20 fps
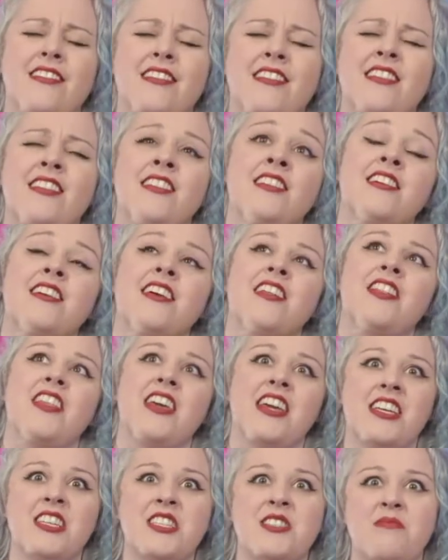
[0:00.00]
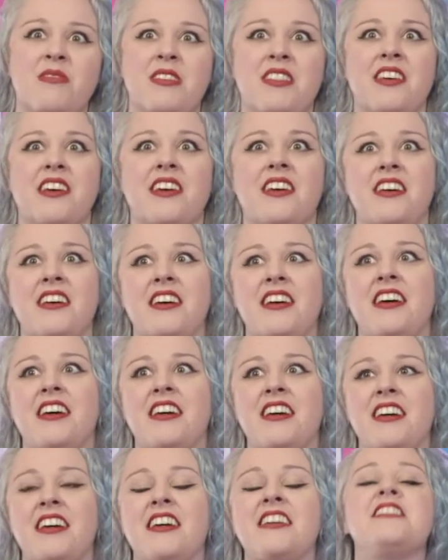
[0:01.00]
look at things with
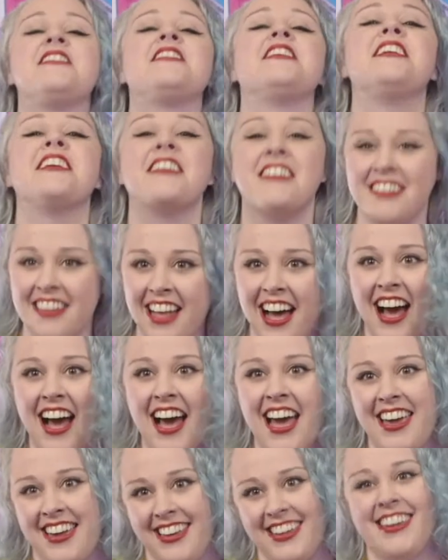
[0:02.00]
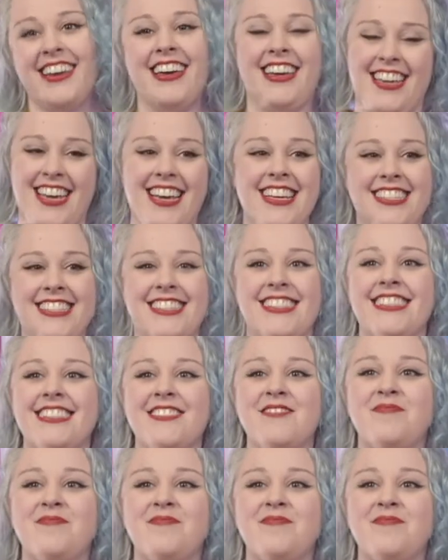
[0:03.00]
a cynical eye, I guess.